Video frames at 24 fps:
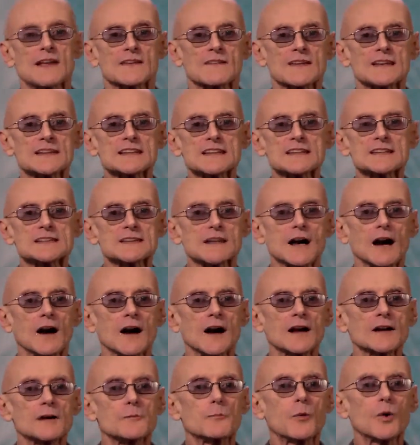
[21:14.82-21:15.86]
This is the
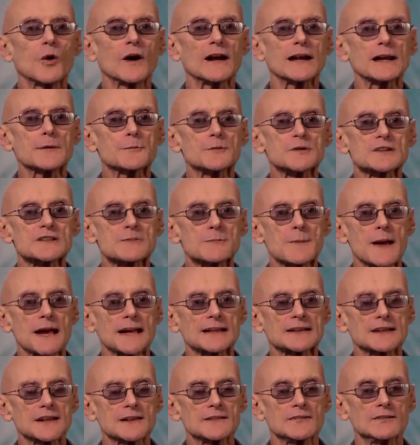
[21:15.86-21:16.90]
autopoietic
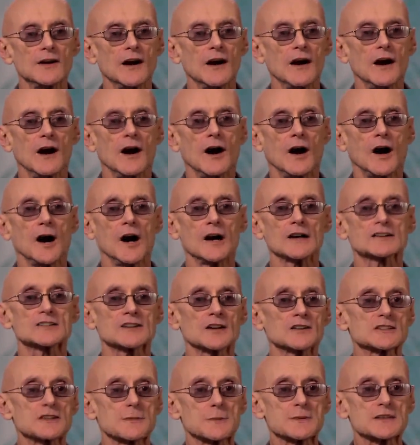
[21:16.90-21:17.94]
perspective,
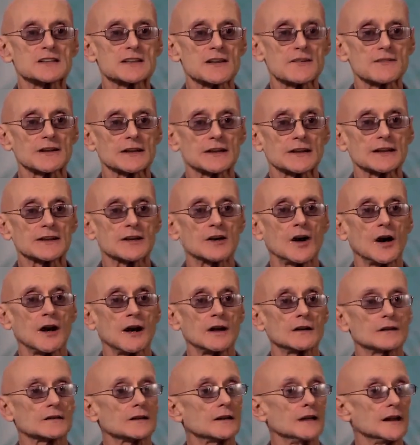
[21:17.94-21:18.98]
also specifically
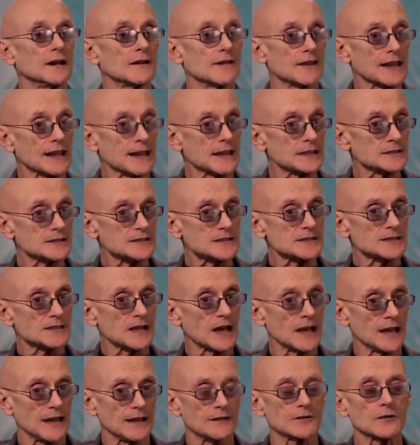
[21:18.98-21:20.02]
called the
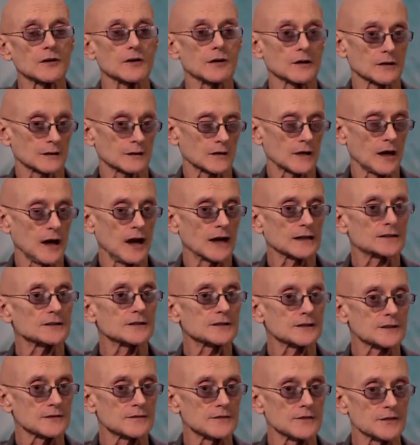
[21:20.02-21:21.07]
inside or
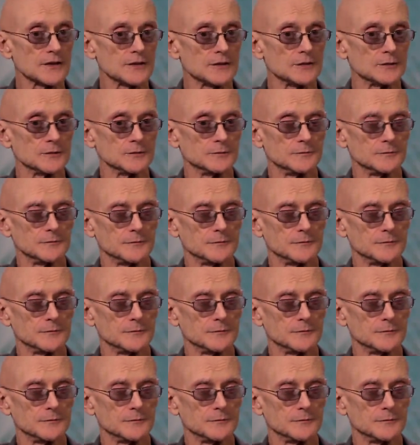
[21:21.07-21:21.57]
cognitive view.